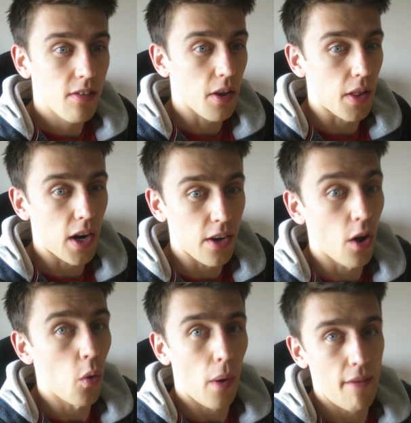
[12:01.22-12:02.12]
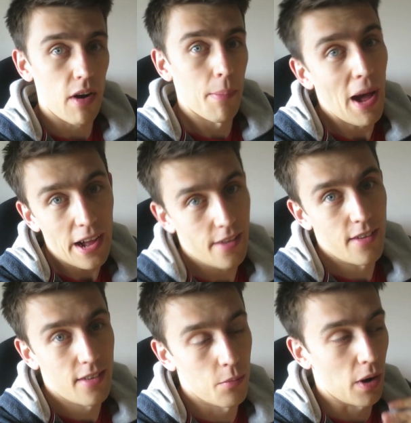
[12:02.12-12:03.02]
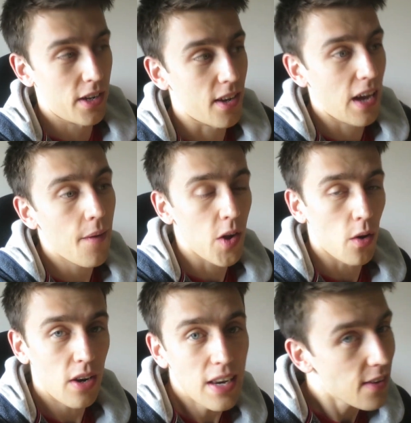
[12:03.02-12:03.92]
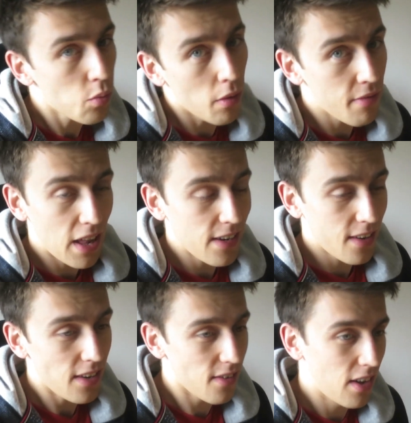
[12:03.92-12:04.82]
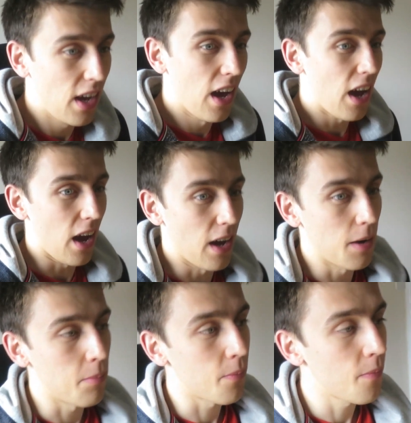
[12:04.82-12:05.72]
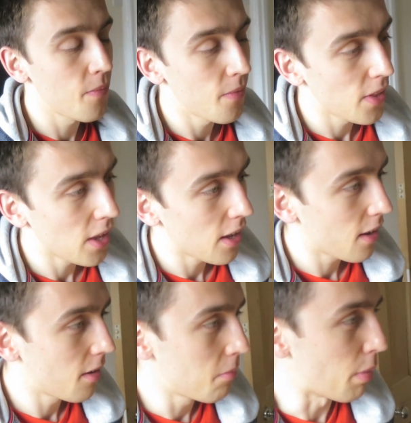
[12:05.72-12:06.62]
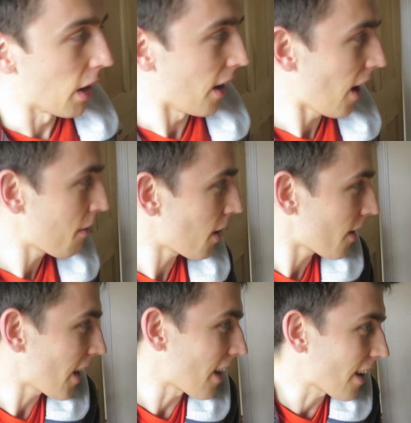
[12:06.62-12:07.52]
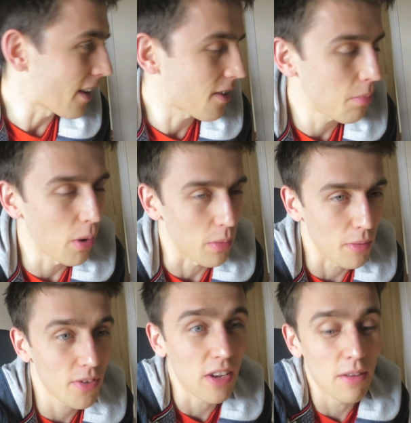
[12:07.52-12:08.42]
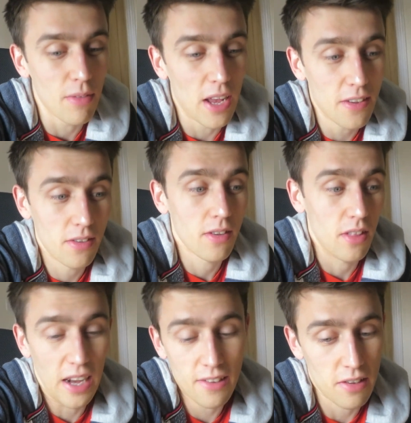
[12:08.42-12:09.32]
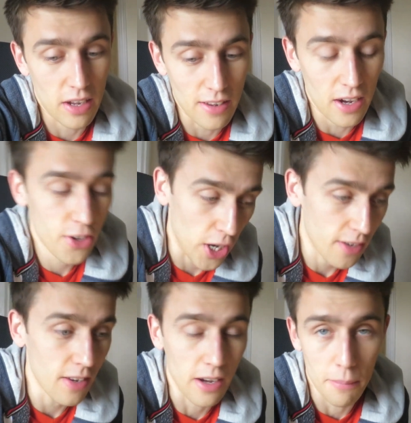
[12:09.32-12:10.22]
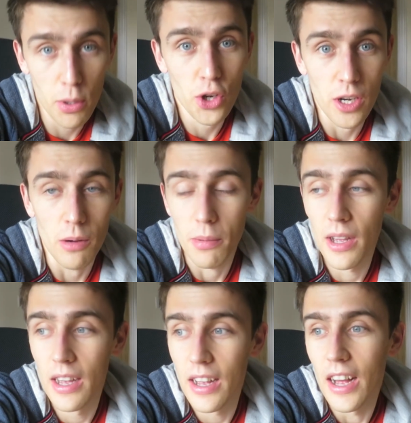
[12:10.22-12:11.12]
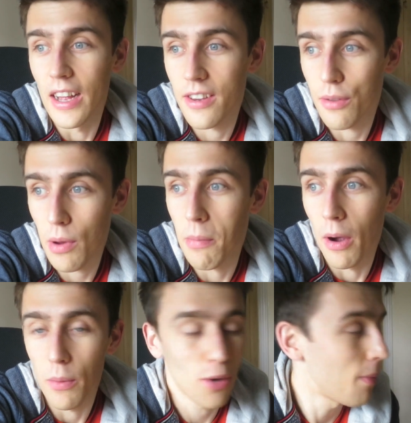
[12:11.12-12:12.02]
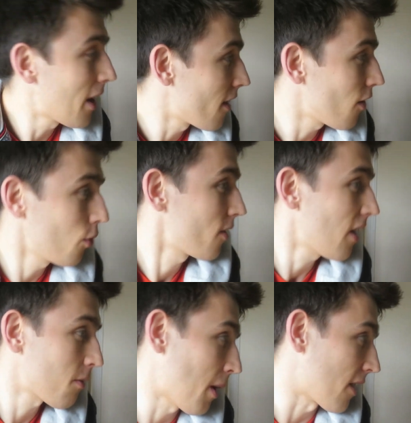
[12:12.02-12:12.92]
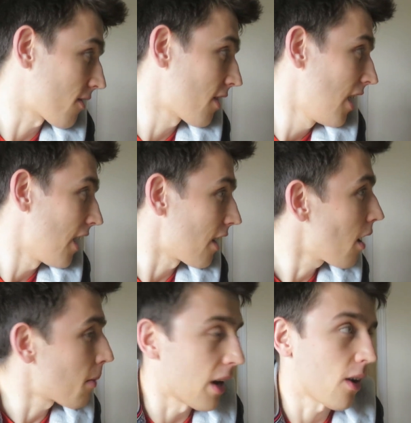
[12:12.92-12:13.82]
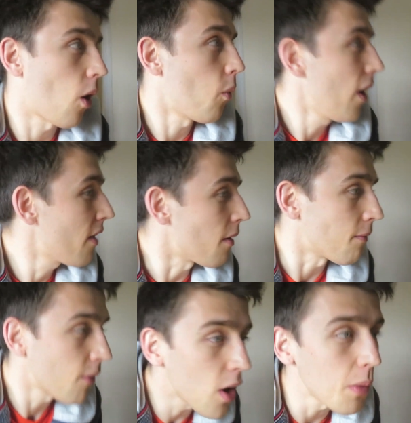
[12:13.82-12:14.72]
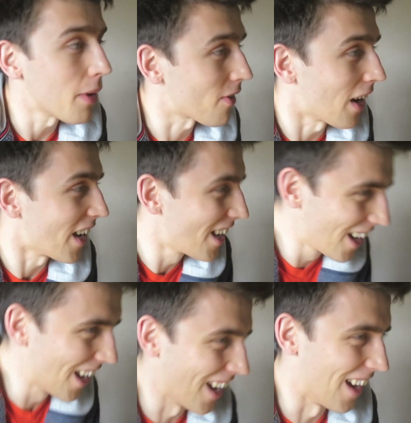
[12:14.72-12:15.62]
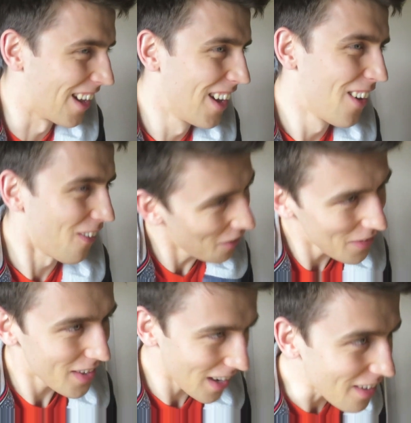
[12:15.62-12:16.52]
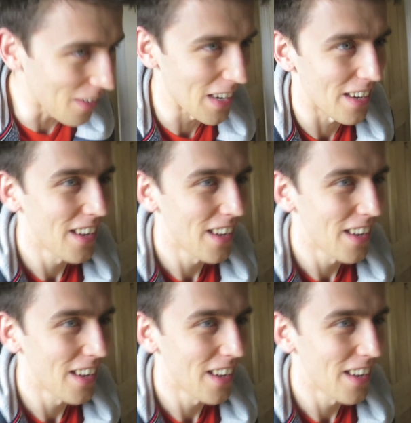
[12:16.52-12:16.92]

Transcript: so that I know where I'm at, where I can carry on at least one failing test. But every now and again, I get to the point where obviously, the last thing I did, I checked in and I pushed it up to the repo, which meant that all the tests passed. And I'm like, where the fuck was I? What was I doing?